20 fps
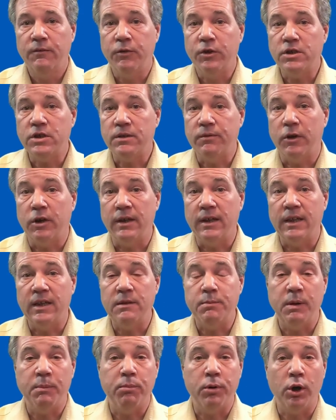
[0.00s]
First of all, you
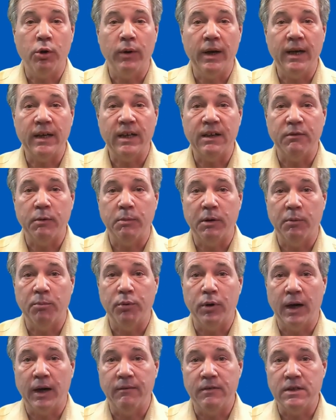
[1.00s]
need to be proactive about
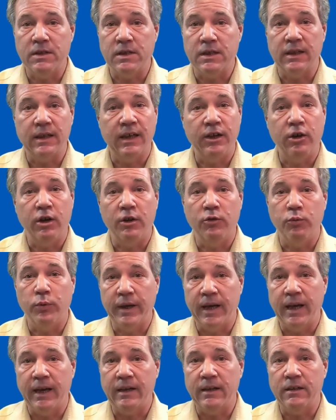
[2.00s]
privacy and not
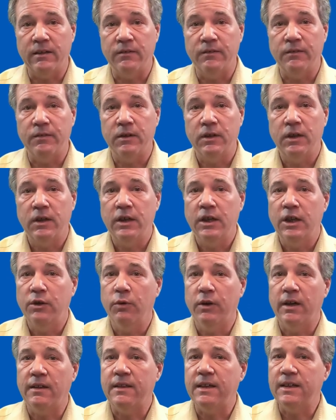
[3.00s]
reactive. You
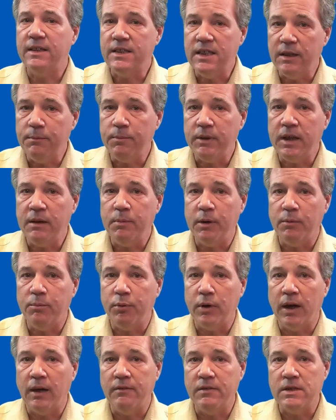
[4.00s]
want to think deeply about
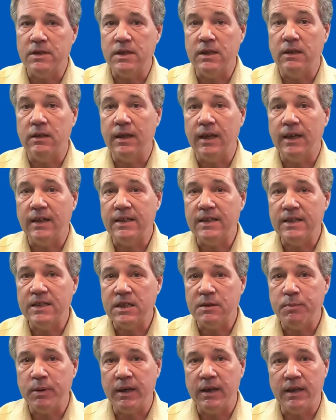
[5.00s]
privacy,
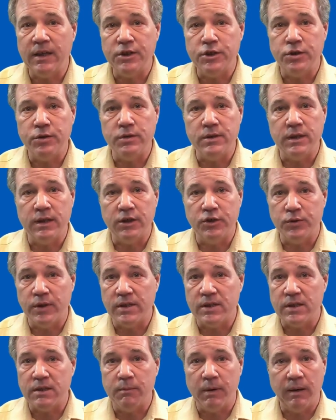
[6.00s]
anticipate issues and
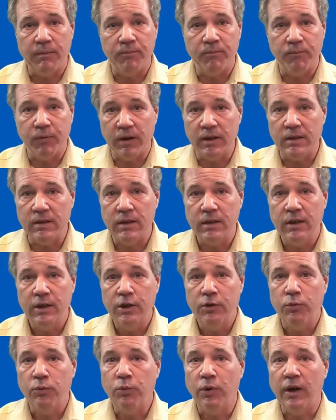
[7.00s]
address them upfront,
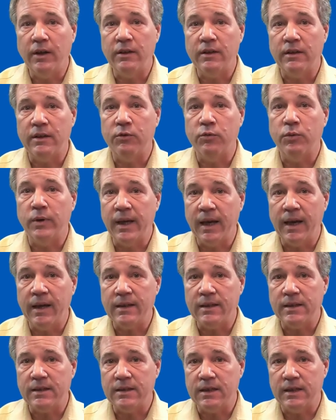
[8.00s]
rather than
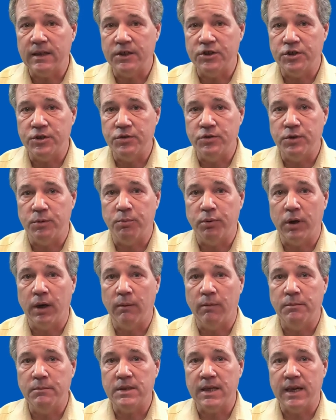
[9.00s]
reacting to issues or
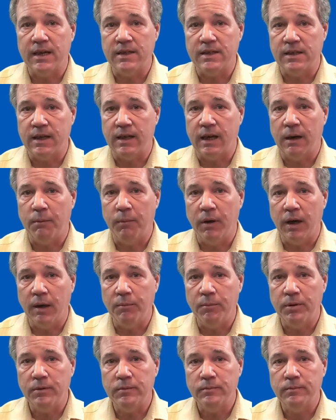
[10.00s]
problems as they come
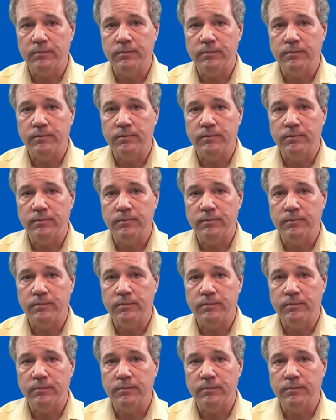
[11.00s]
up.